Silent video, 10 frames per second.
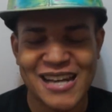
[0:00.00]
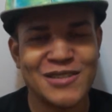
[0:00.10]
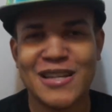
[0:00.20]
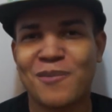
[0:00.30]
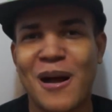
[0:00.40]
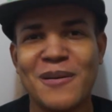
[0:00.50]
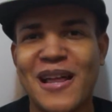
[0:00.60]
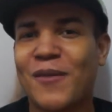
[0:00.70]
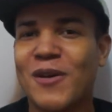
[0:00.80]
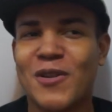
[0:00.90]
It is like probably
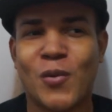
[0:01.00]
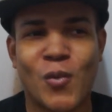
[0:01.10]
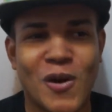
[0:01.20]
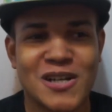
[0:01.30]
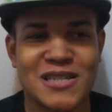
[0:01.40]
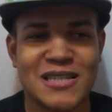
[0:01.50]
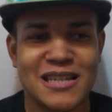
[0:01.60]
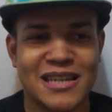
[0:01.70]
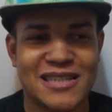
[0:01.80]
like one of the worst